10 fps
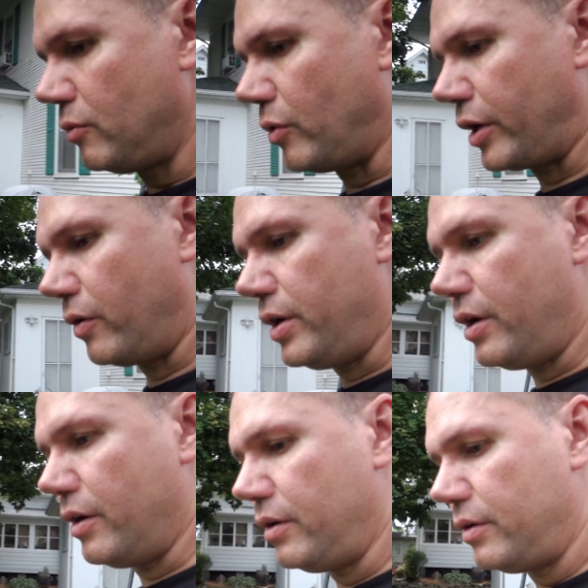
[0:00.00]
When I go
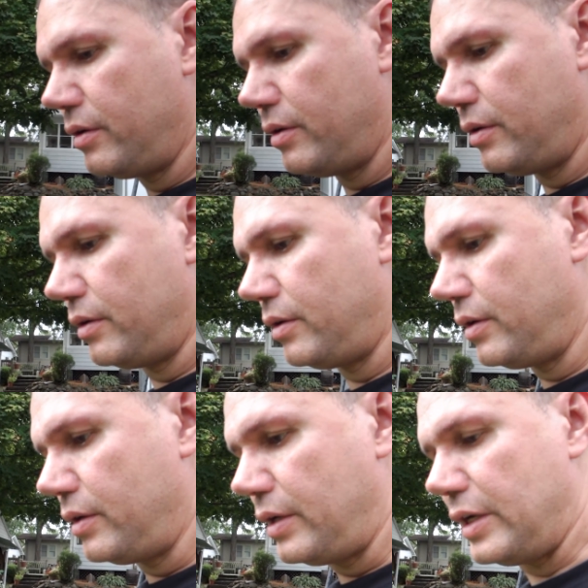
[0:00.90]
here,
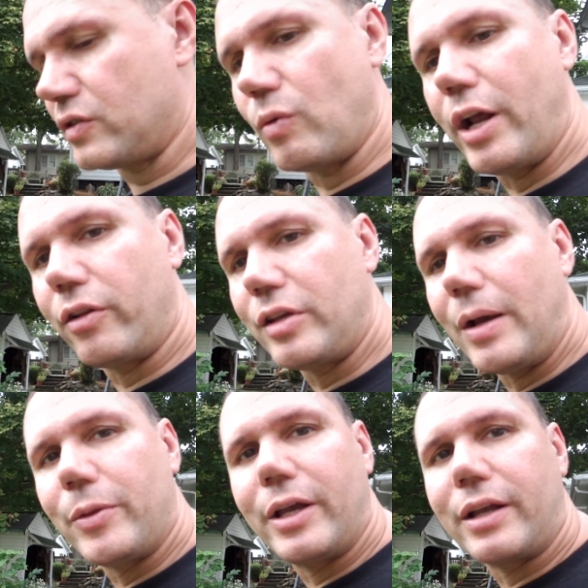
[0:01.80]
it's right on
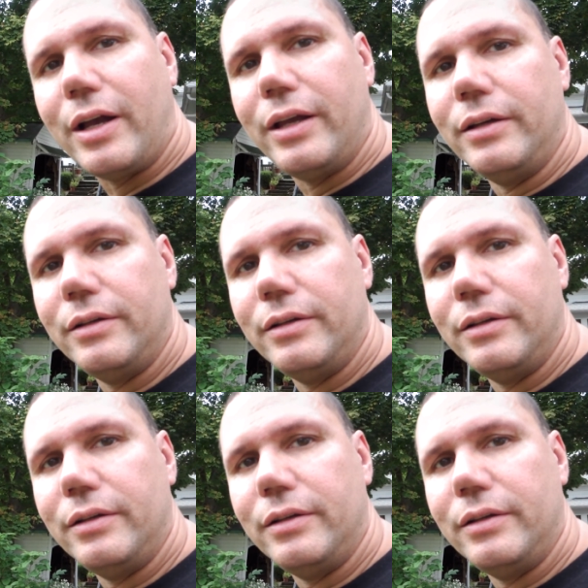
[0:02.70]
top of that guy.